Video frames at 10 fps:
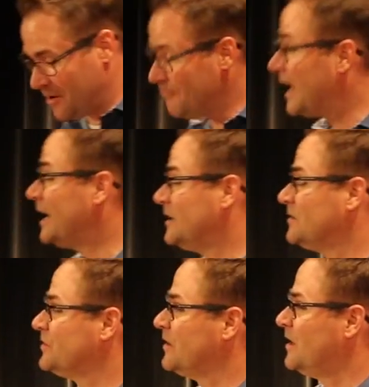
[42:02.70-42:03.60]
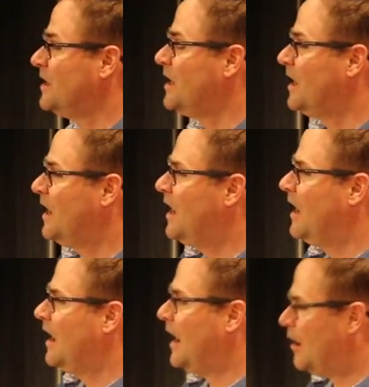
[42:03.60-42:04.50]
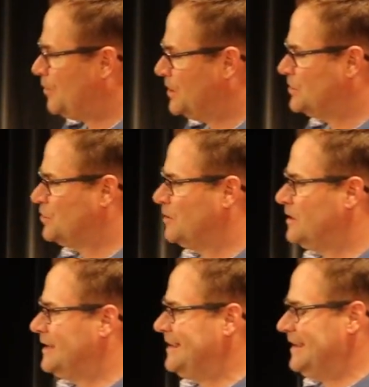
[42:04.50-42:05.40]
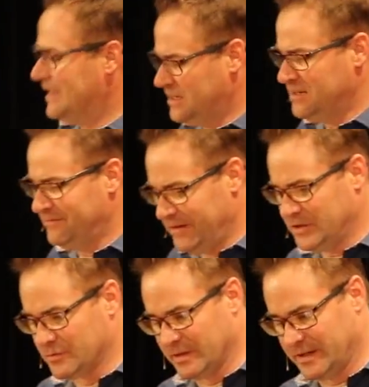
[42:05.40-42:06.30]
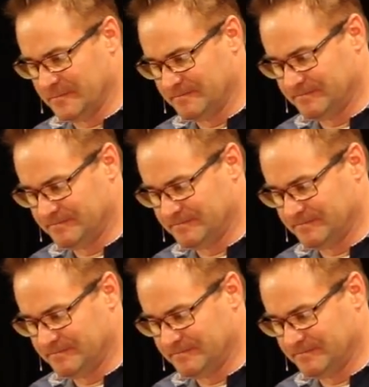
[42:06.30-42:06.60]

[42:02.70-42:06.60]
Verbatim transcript: in our minds. How are you doing individually?